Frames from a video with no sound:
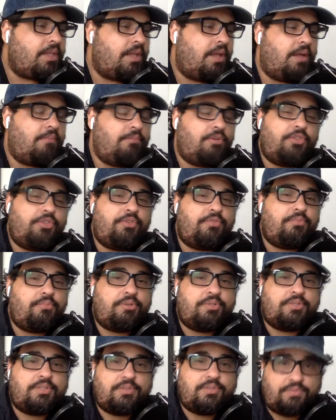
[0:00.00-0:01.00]
Mother of
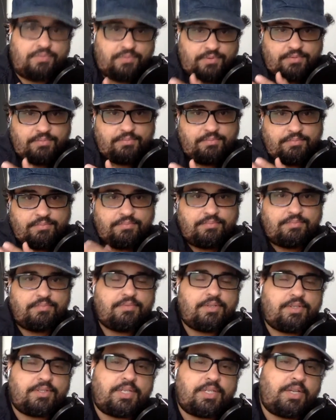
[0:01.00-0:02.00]
Muses from
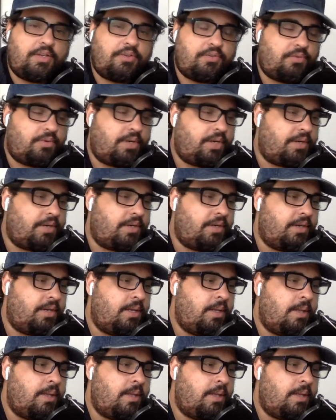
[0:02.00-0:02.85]
his latest record,